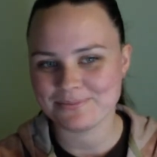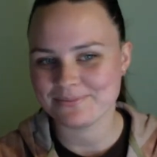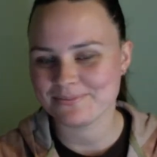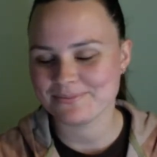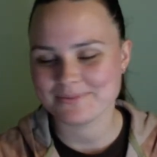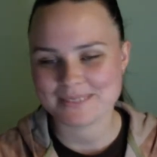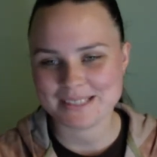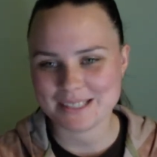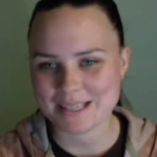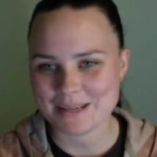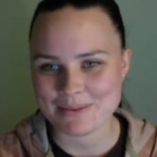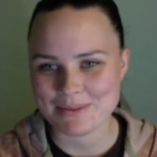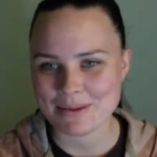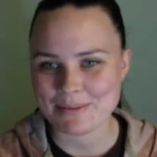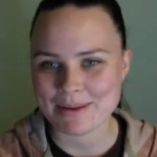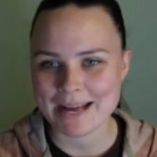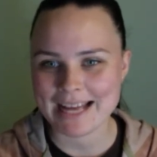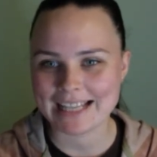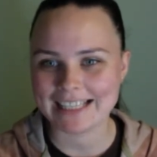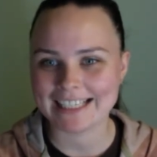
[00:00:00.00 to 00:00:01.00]
sleeping
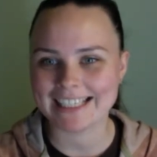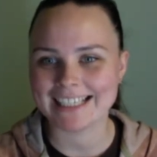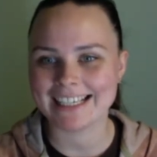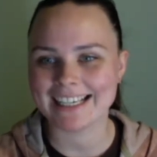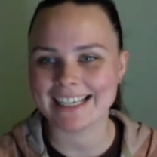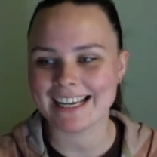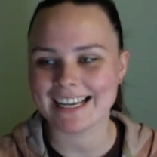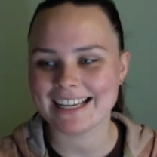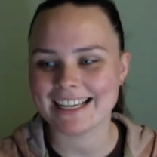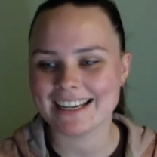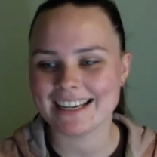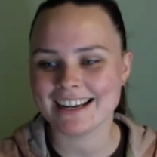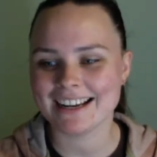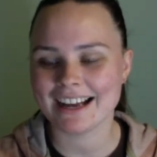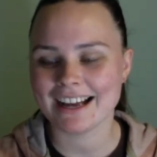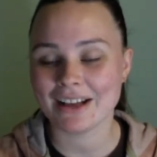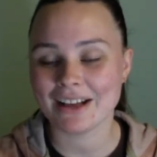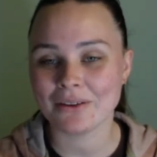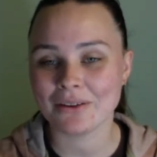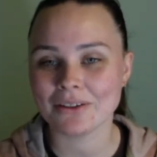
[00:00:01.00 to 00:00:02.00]
badly again.
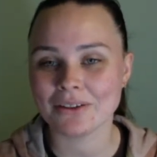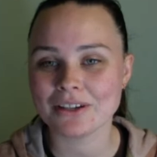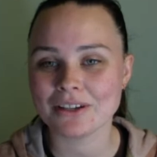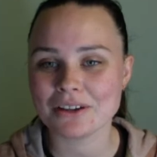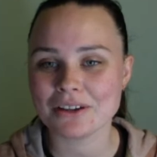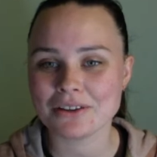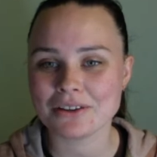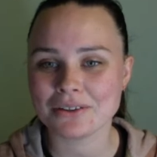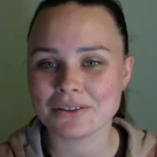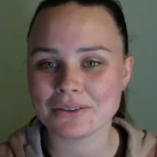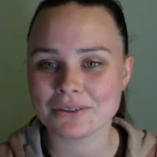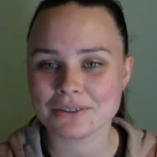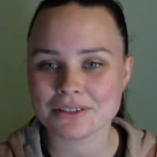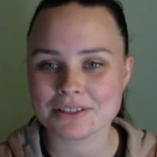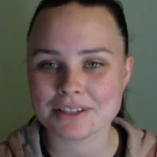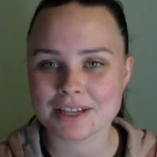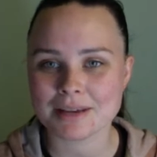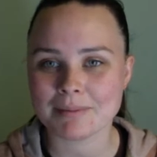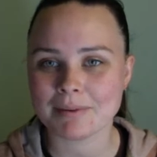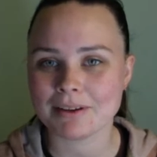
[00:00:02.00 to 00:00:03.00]
I call it a unicorn
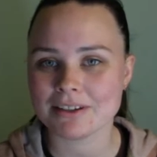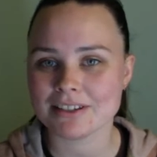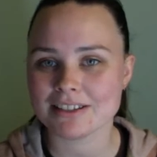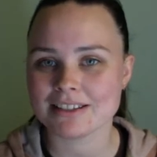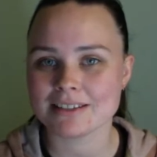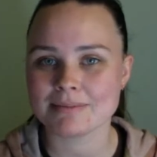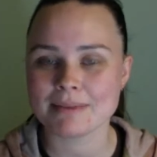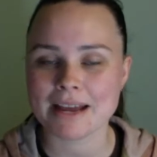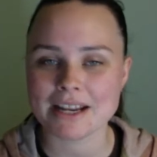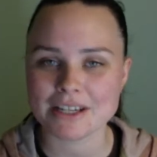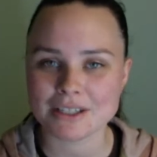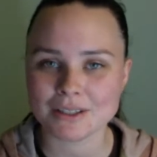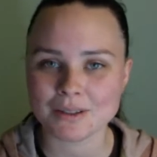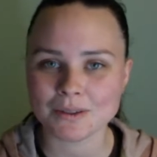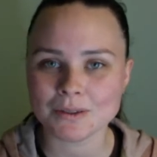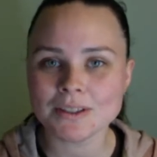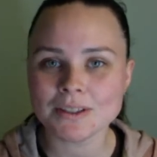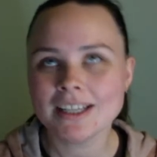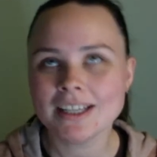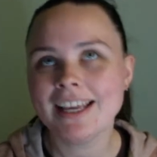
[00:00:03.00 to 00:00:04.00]
sleep because it's
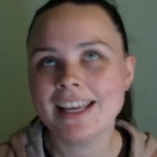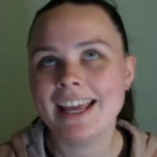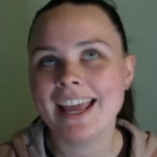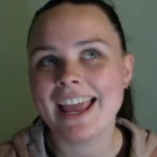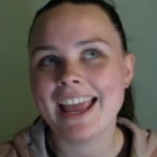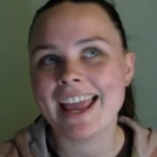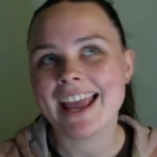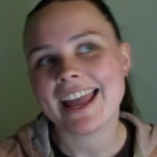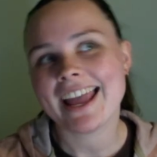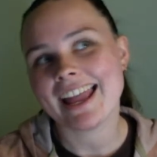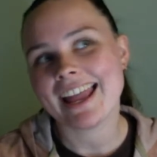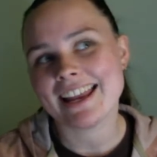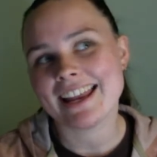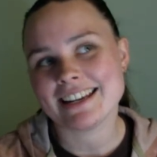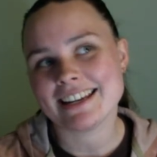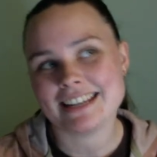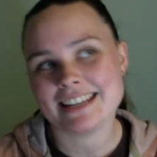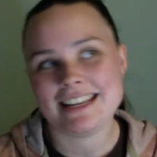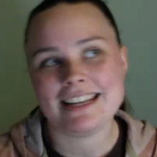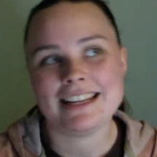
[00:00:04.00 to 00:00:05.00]
magical
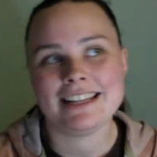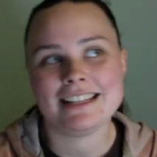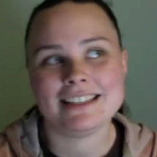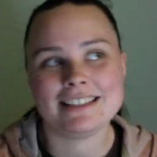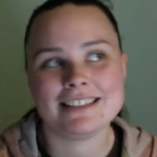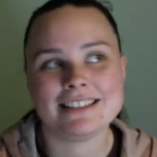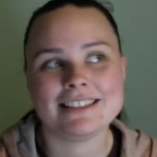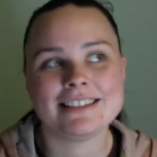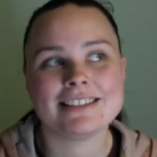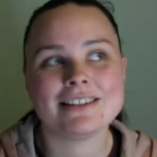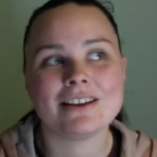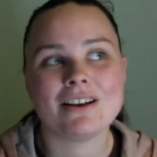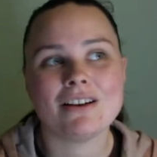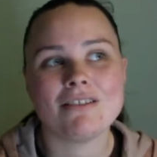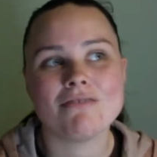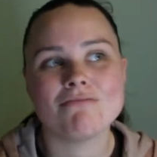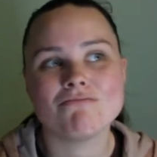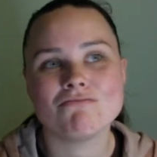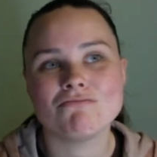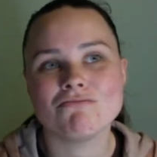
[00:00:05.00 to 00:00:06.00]
and it's
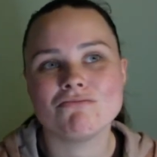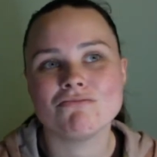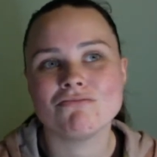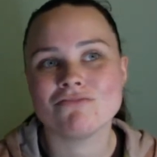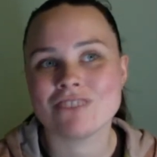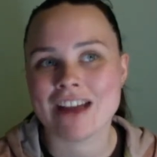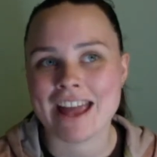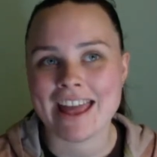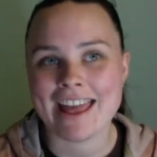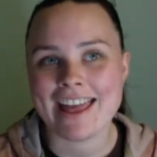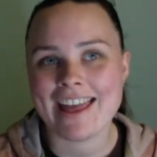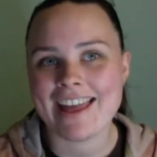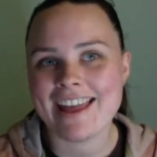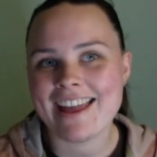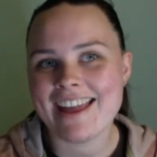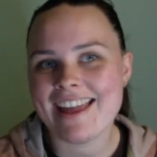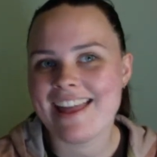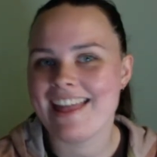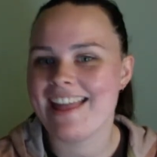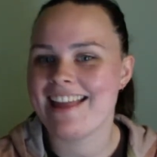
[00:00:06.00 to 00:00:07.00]

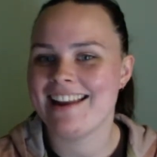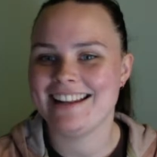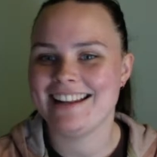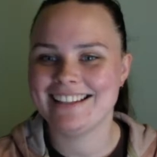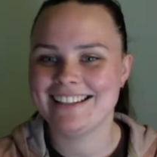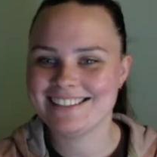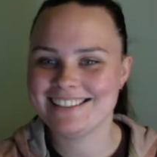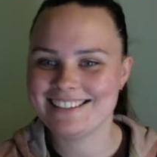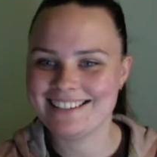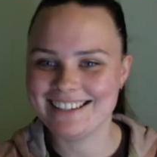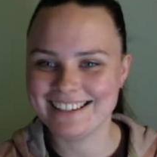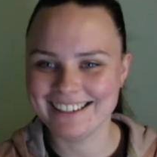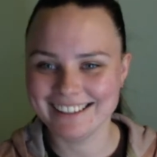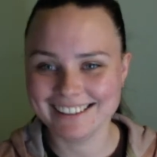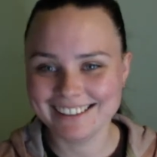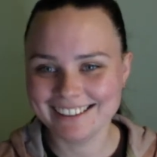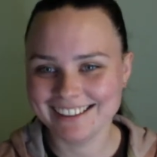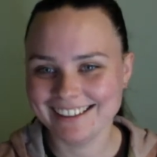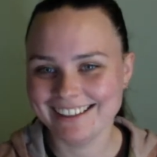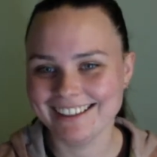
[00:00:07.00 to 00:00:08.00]
rare, and it's,
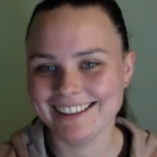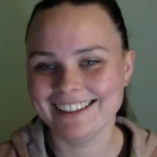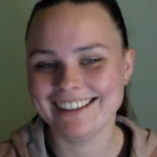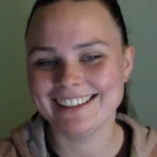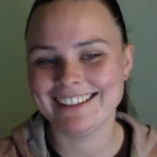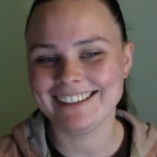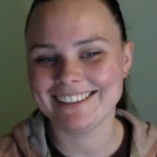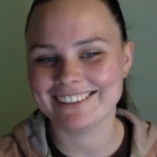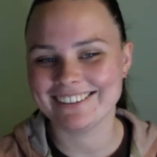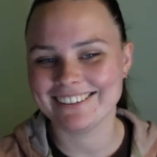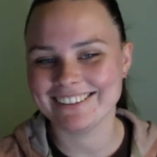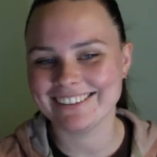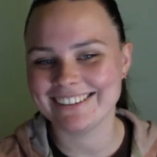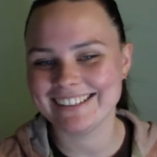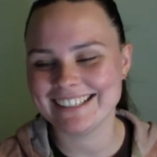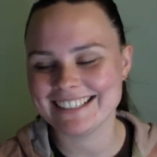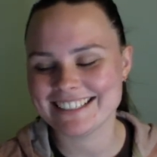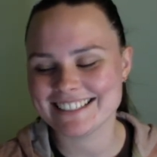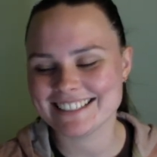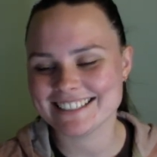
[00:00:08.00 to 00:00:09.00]
you know,
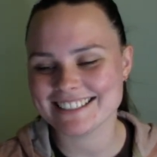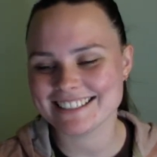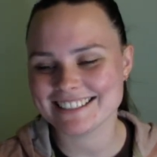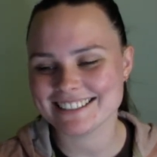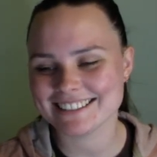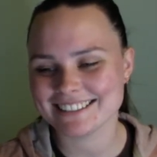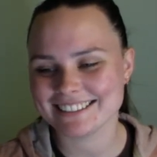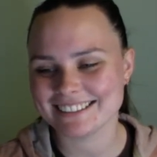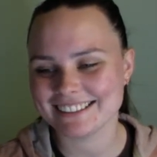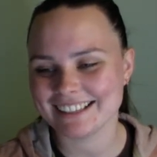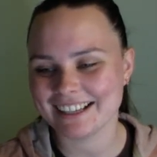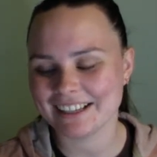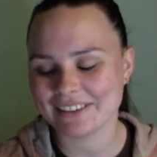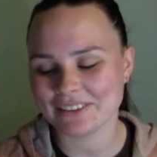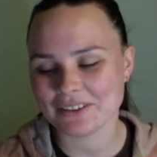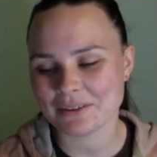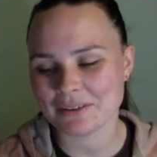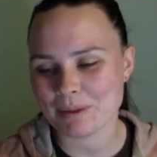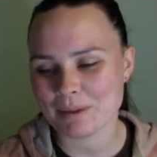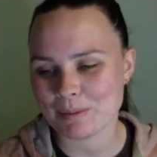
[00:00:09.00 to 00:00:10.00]
it's a
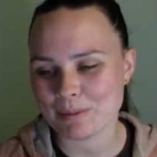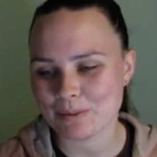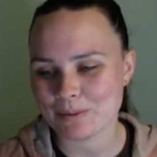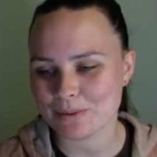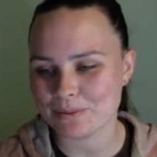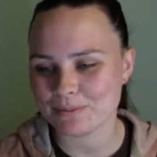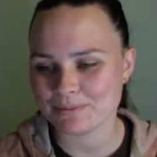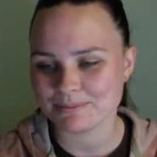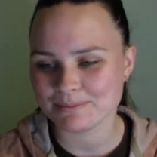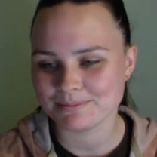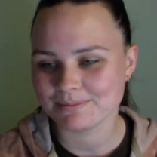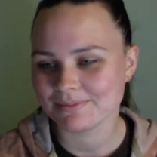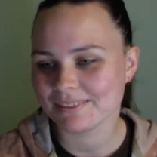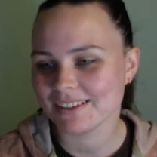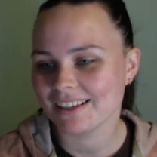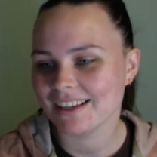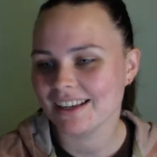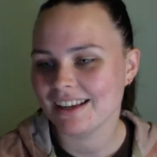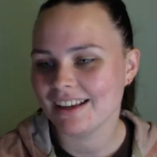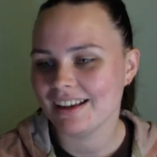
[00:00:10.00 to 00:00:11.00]
lot of people
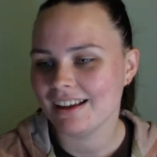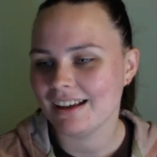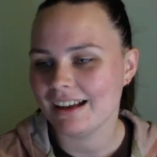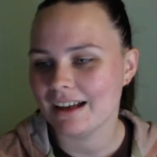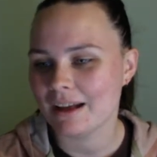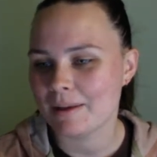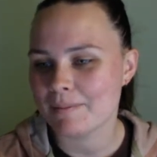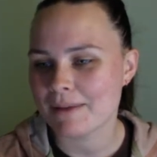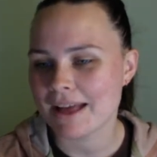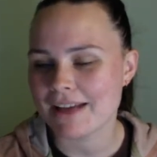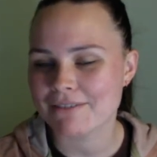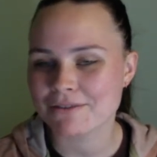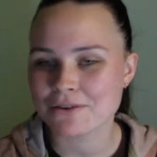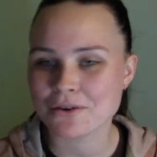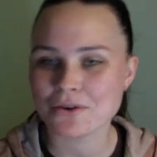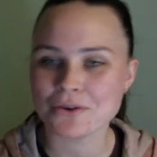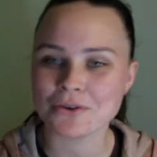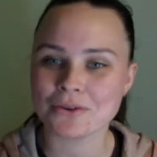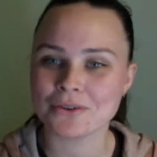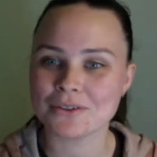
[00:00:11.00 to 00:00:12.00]
have
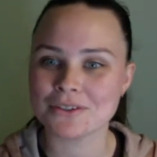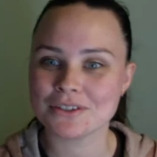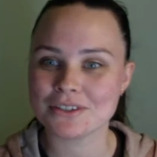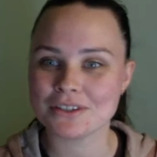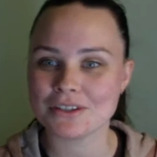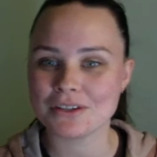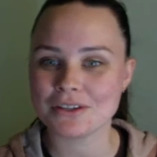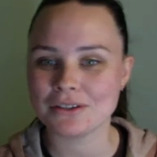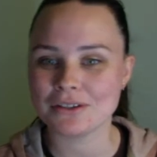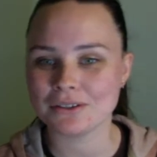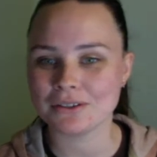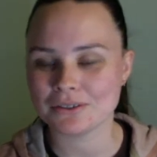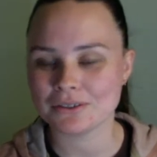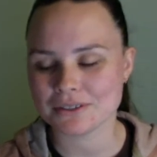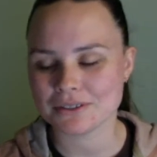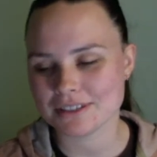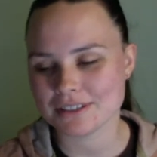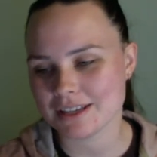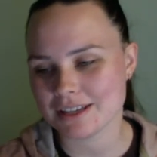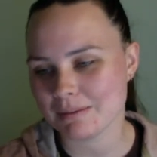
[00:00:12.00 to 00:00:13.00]
caught on to the unicorn
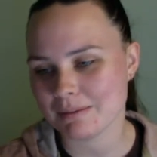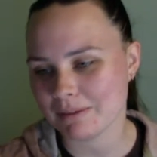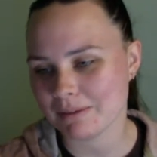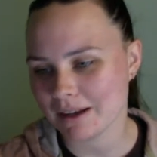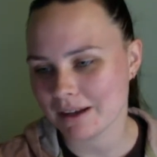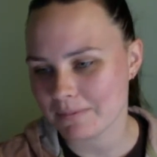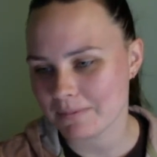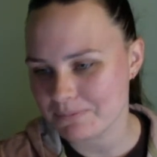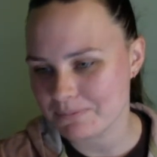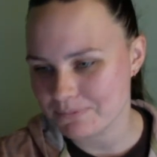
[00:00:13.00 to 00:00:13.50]
sleep now.